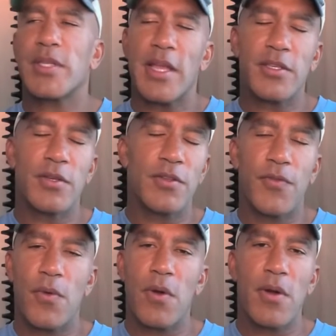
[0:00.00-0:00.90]
what that's
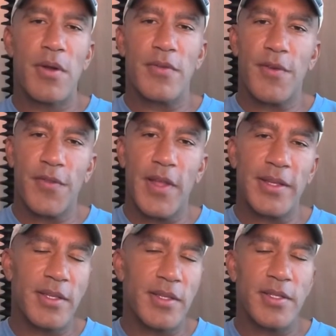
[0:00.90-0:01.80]
used for and the
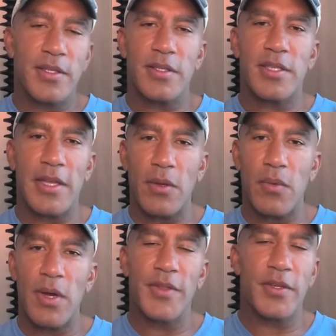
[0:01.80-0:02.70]
reflectance and
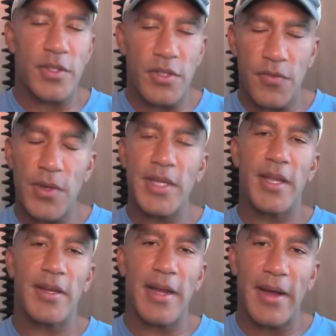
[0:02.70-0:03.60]
Sentinel-1, there's this free
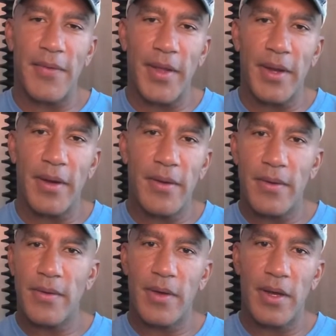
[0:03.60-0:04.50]
data out there,
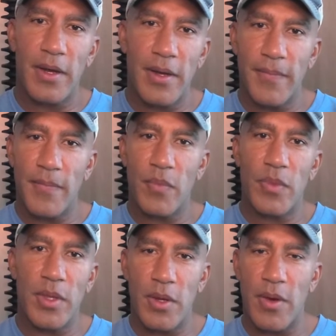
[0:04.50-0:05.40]
um,
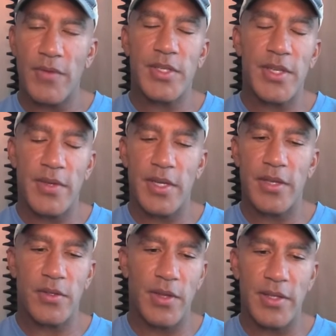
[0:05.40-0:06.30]
you know, every seven
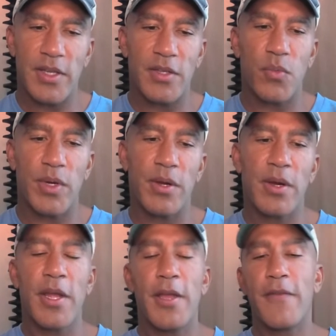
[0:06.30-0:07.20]
days in the United States,
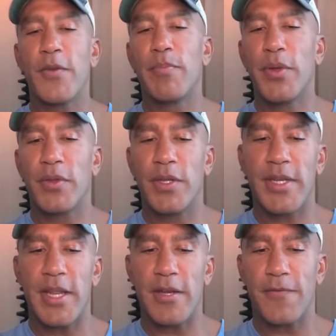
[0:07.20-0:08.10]
where if you build a
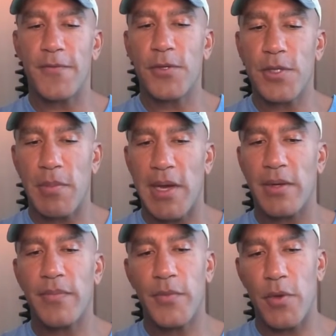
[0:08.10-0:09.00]
data fusion
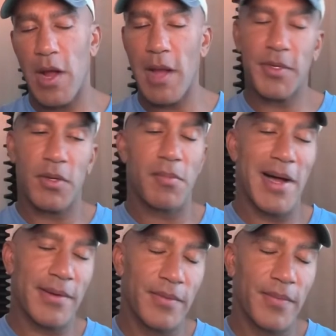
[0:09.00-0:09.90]
model, your optical
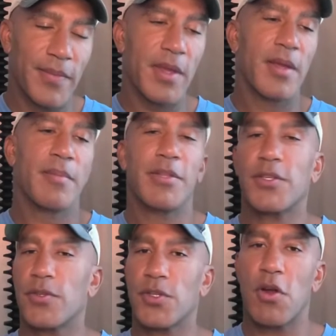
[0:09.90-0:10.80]
model,
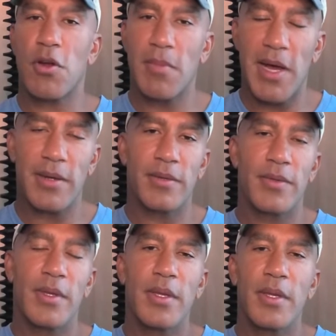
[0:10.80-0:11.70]
plus your SAR model,
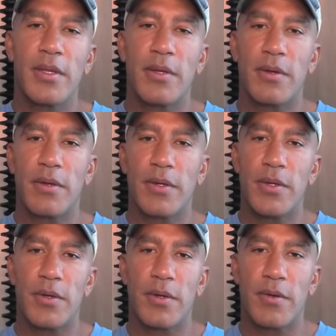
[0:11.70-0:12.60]
your,
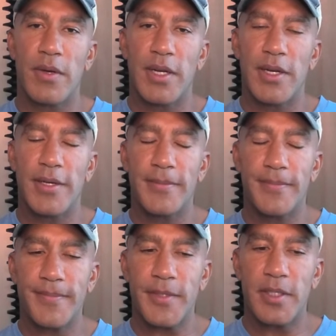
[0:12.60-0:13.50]
your,
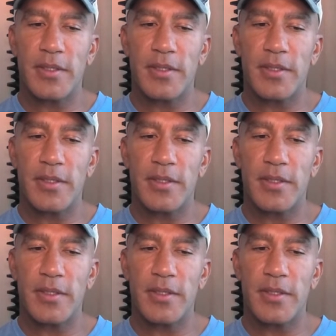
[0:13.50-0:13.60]
uh,